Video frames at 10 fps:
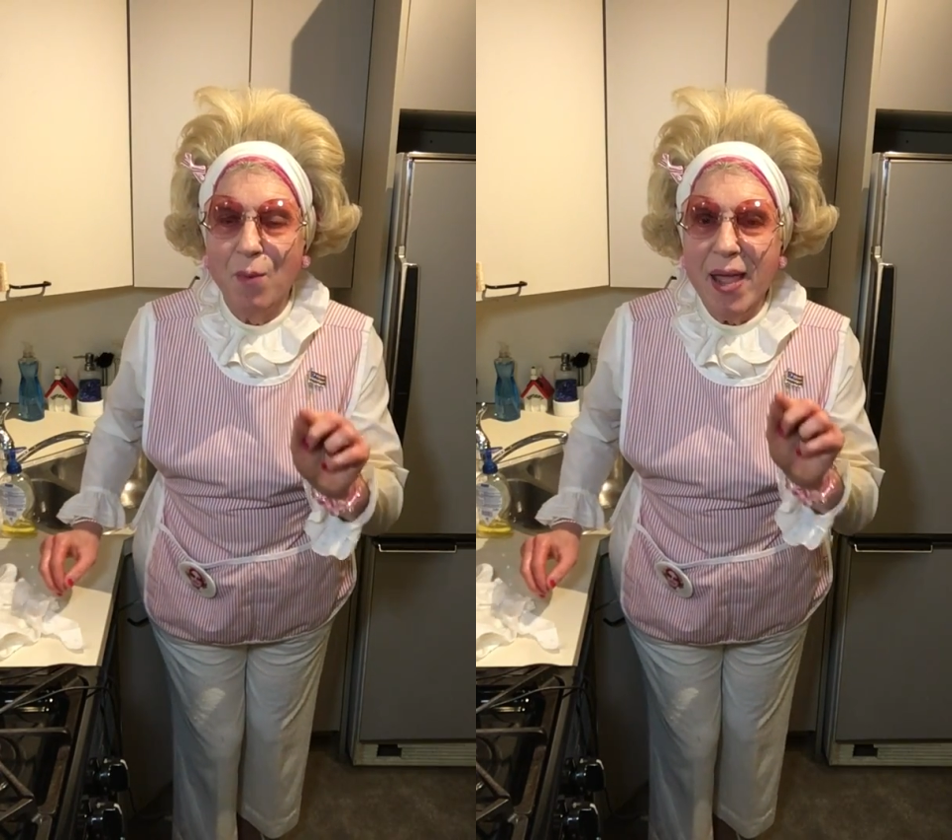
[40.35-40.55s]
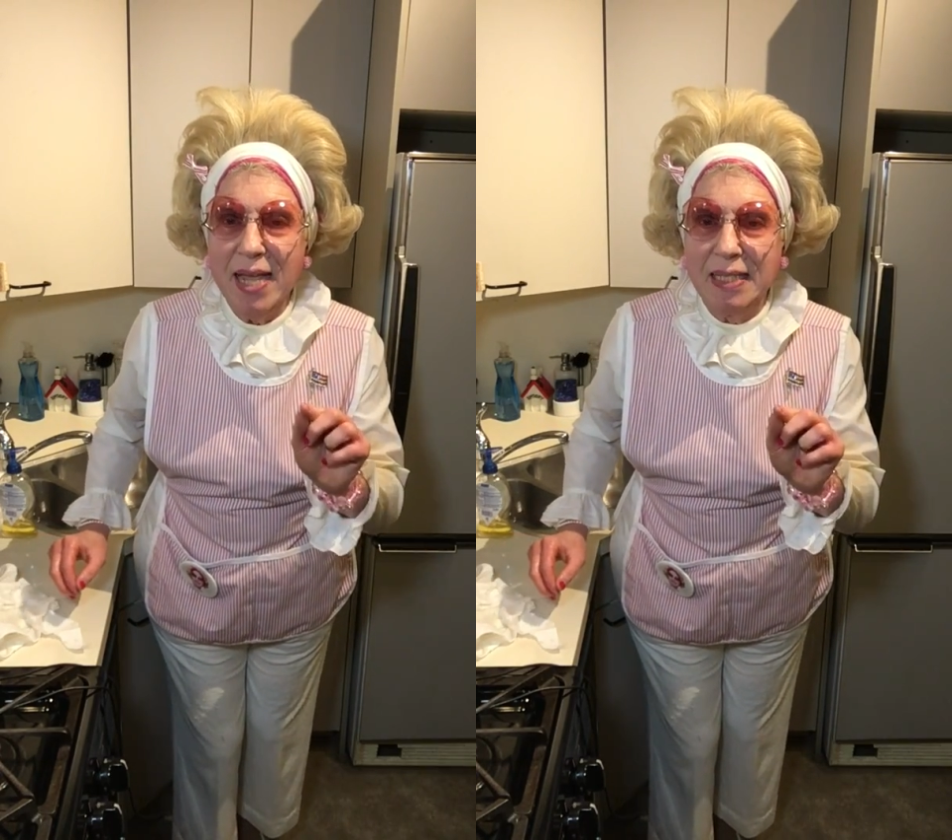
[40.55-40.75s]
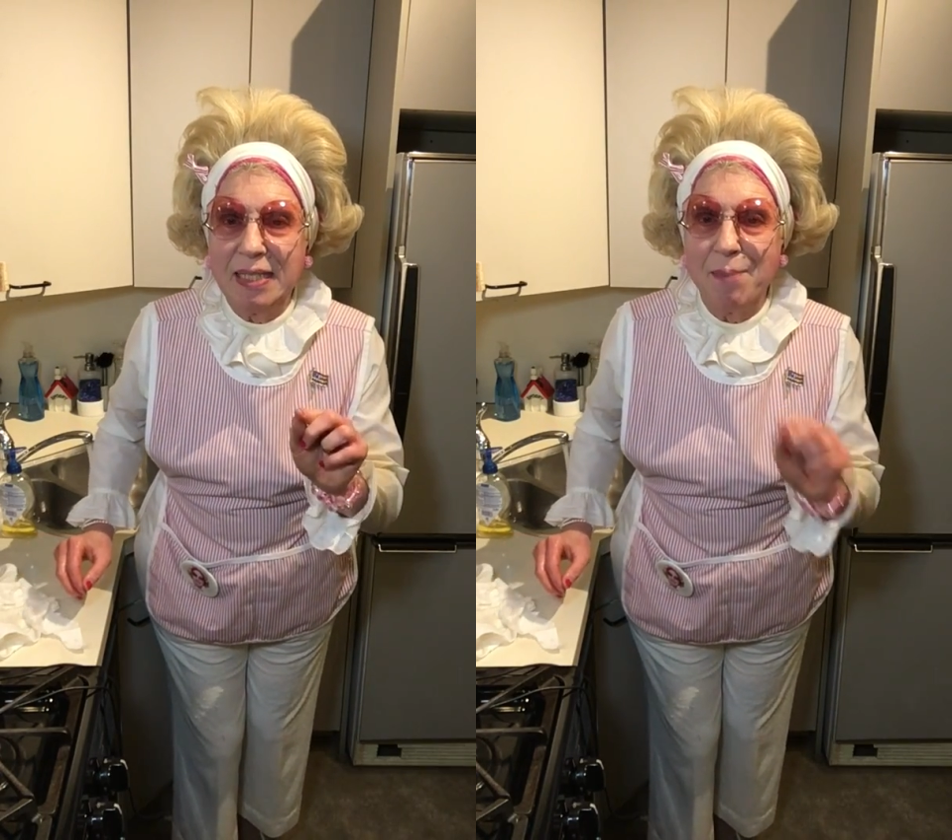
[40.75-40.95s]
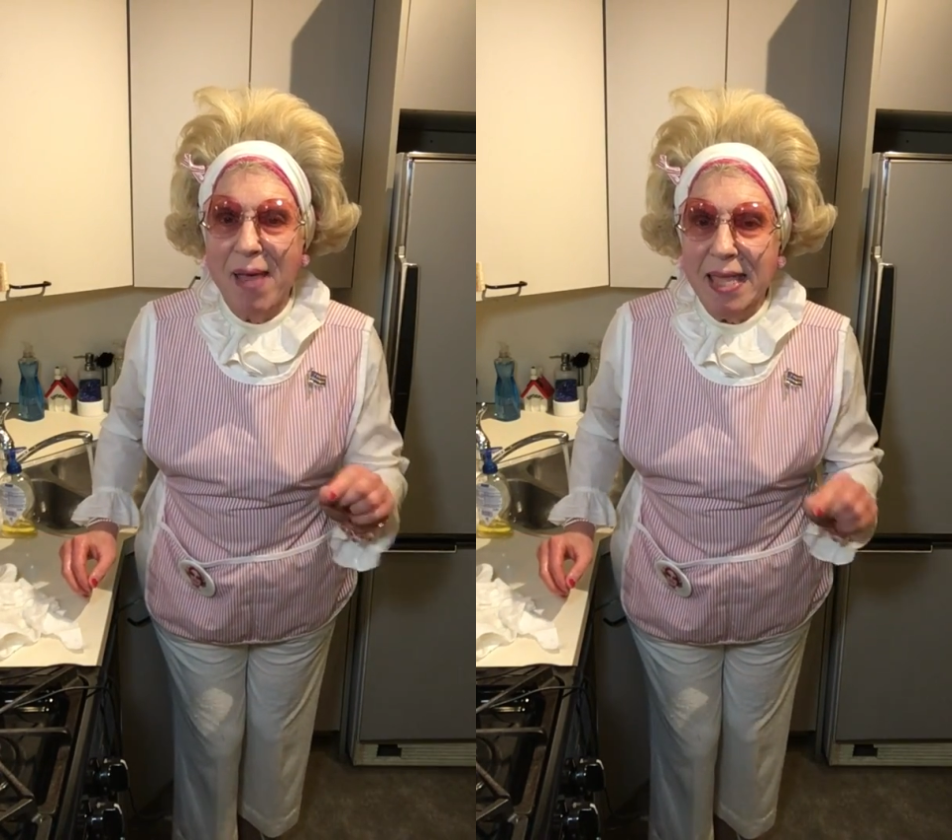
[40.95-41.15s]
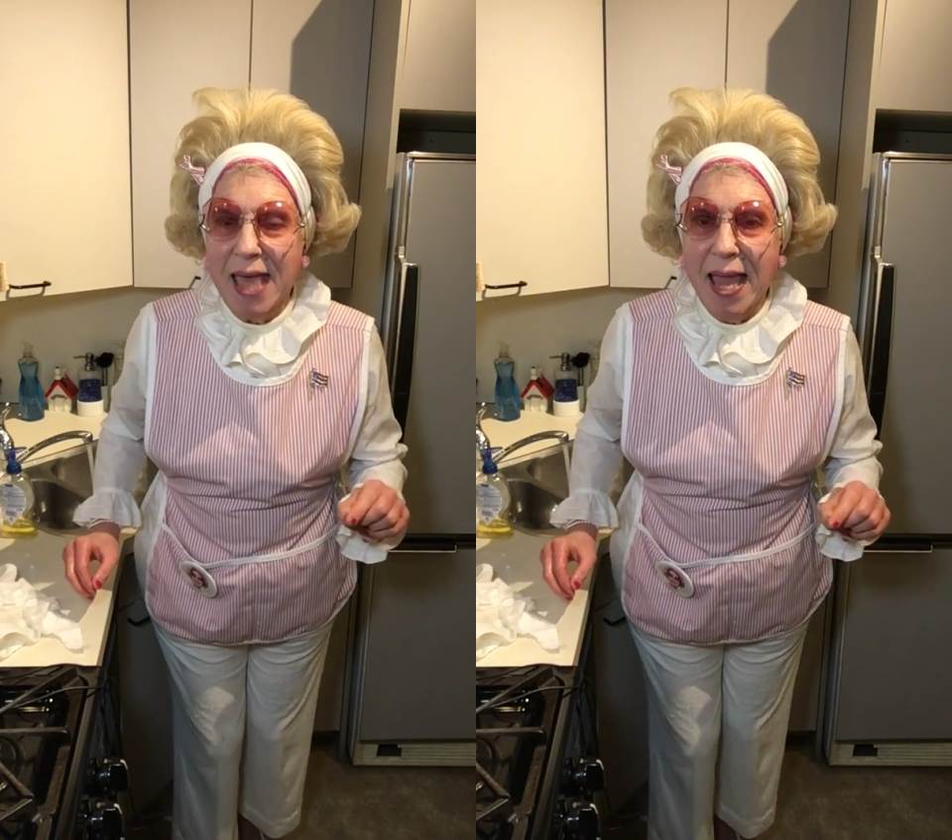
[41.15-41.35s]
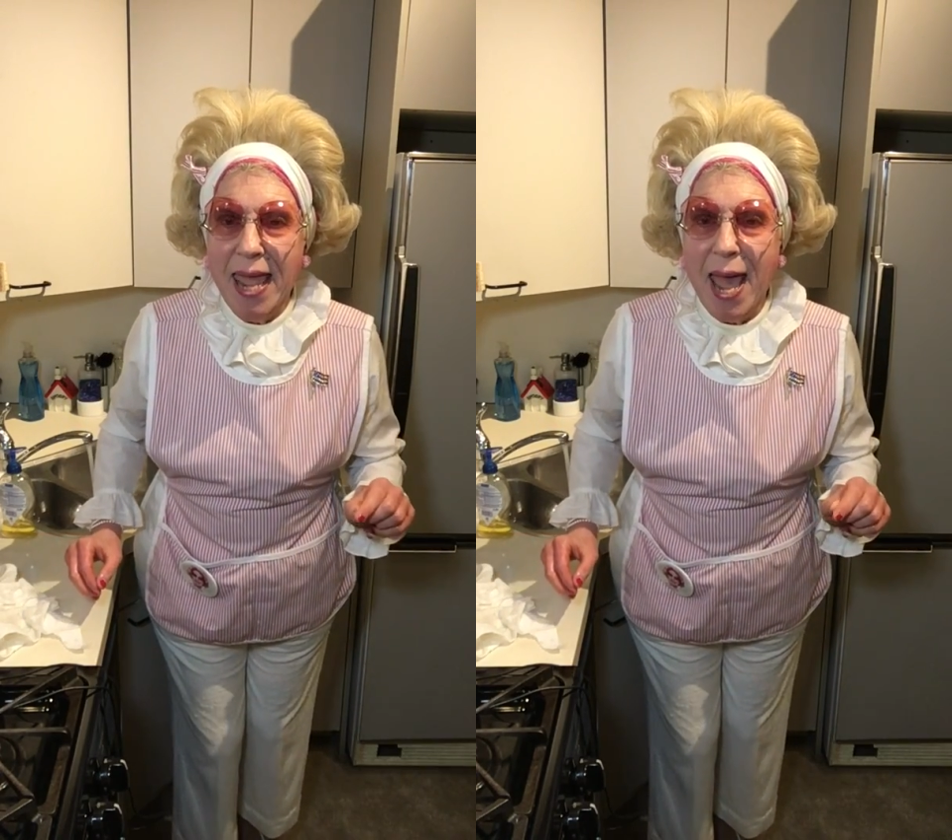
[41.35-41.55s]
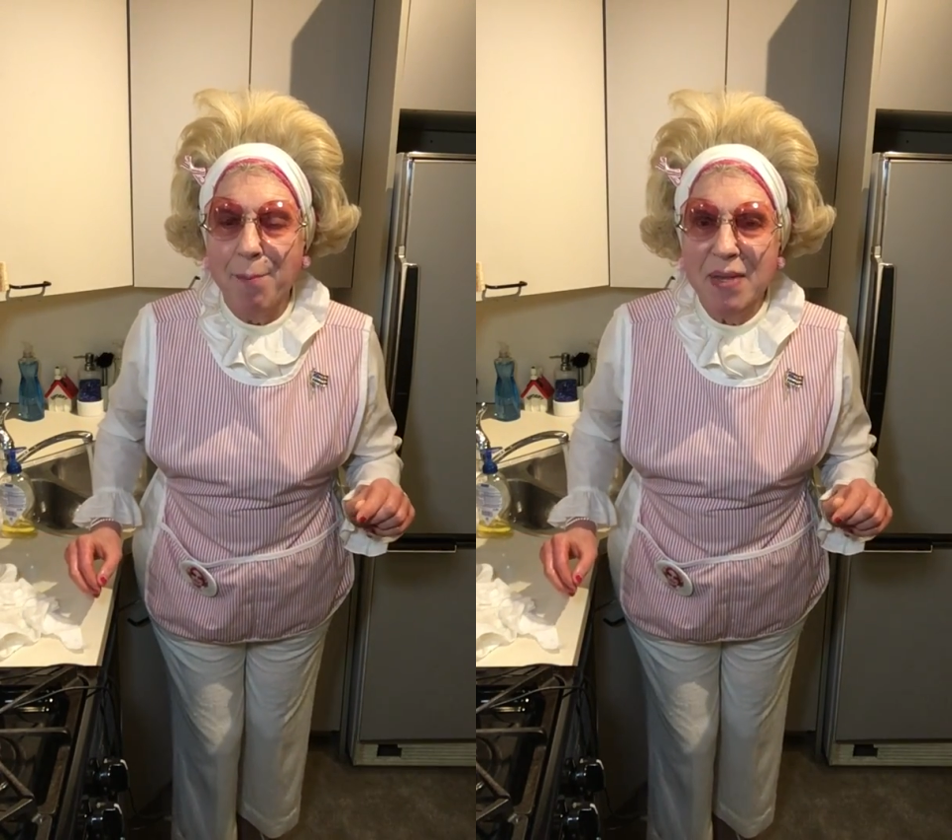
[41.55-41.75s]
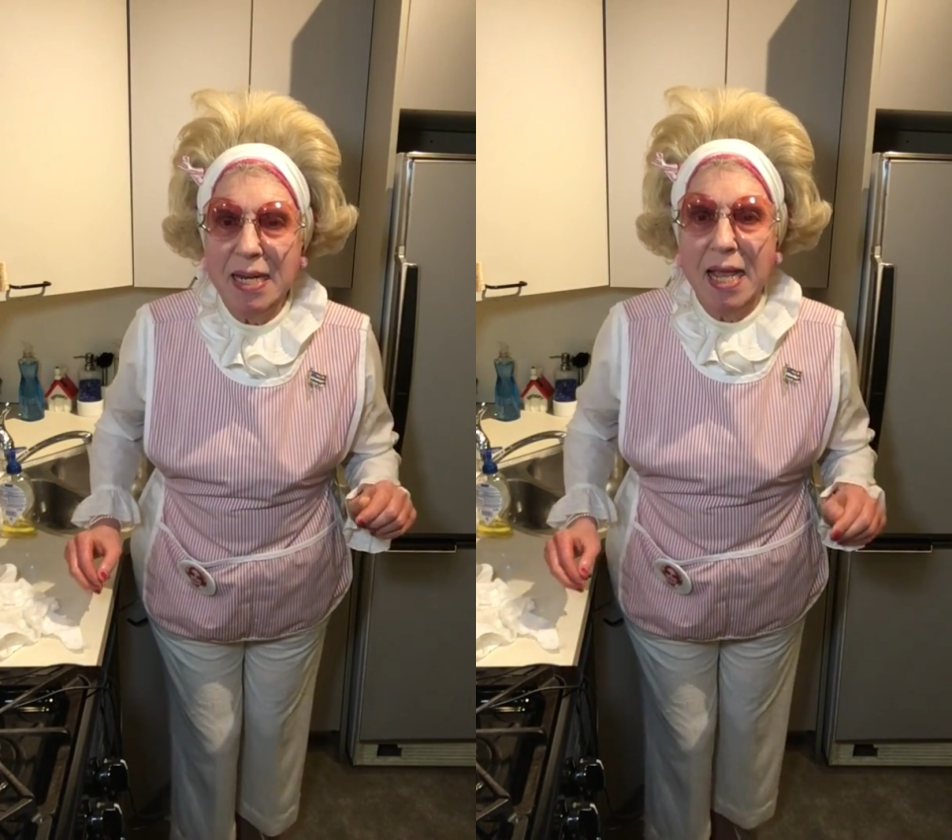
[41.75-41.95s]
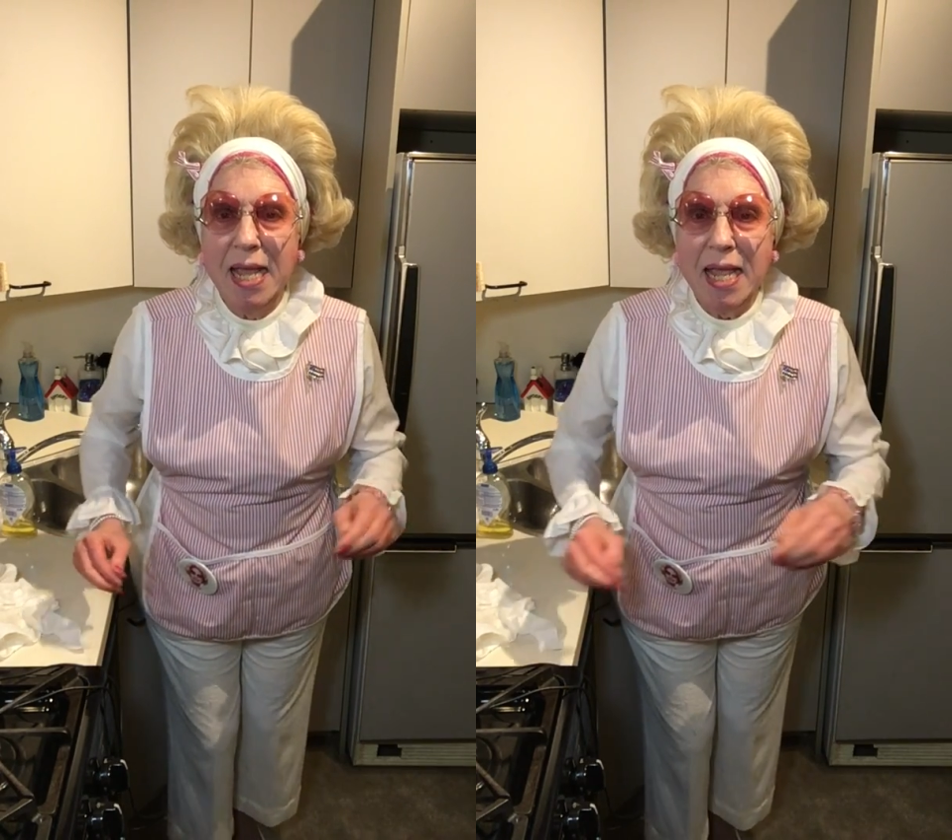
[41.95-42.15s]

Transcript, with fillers: ways to make that happen